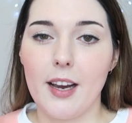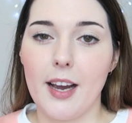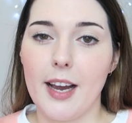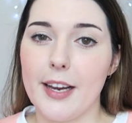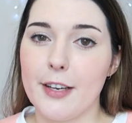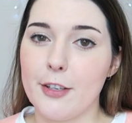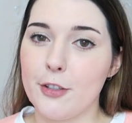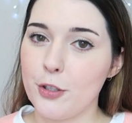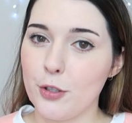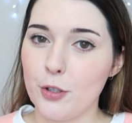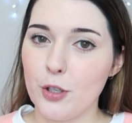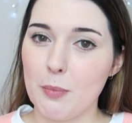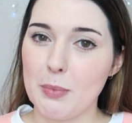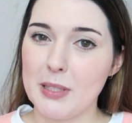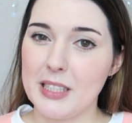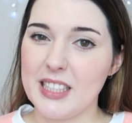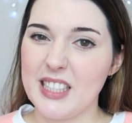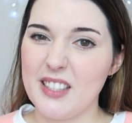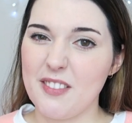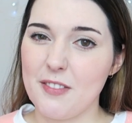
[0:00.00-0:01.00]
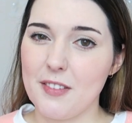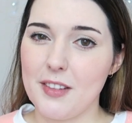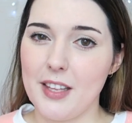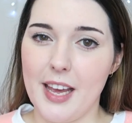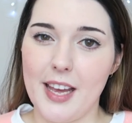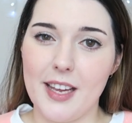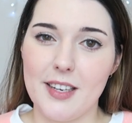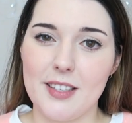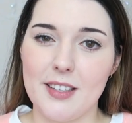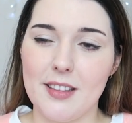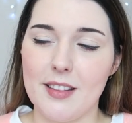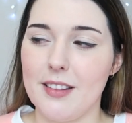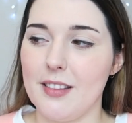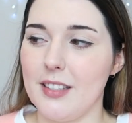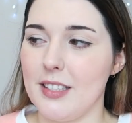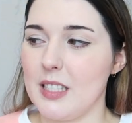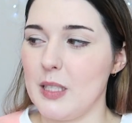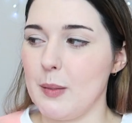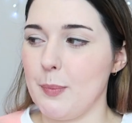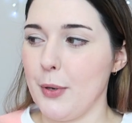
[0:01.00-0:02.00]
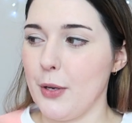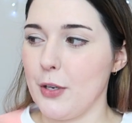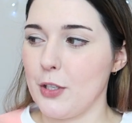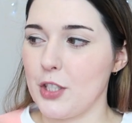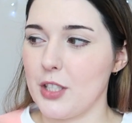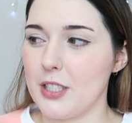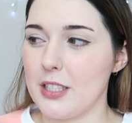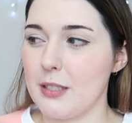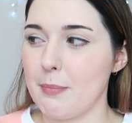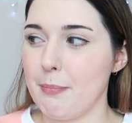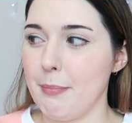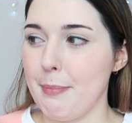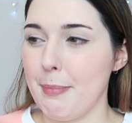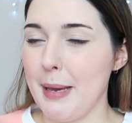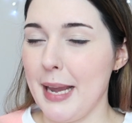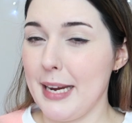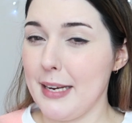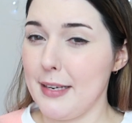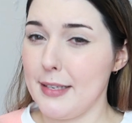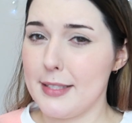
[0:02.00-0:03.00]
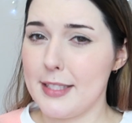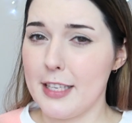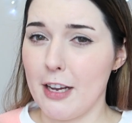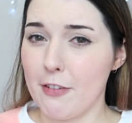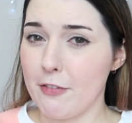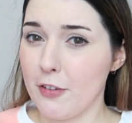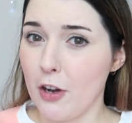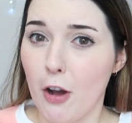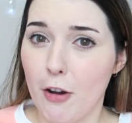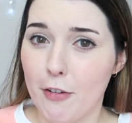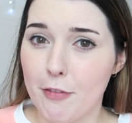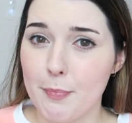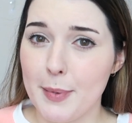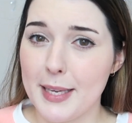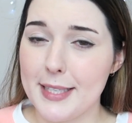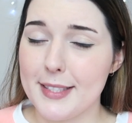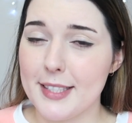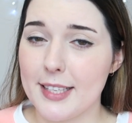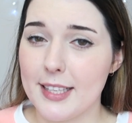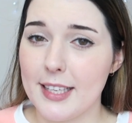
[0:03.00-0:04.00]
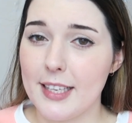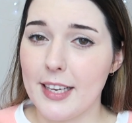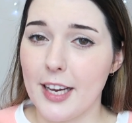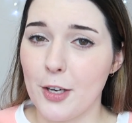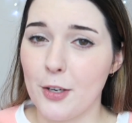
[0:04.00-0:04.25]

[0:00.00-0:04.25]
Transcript: I do not believe that this purchase paid itself off, basically.